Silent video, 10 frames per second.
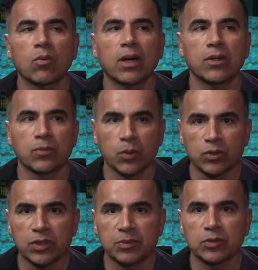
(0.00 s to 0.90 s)
Y on road
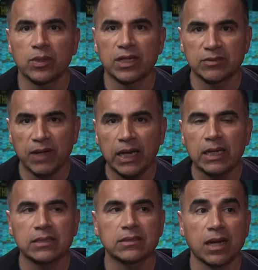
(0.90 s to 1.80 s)
trips to Las
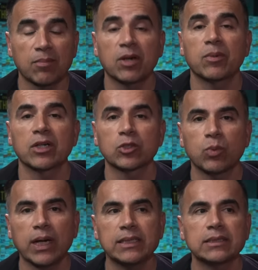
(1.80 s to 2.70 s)
Vegas, Santa Barbara
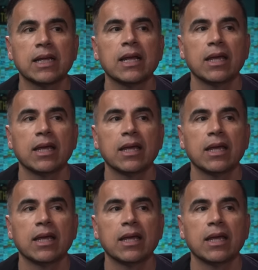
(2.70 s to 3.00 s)
twice,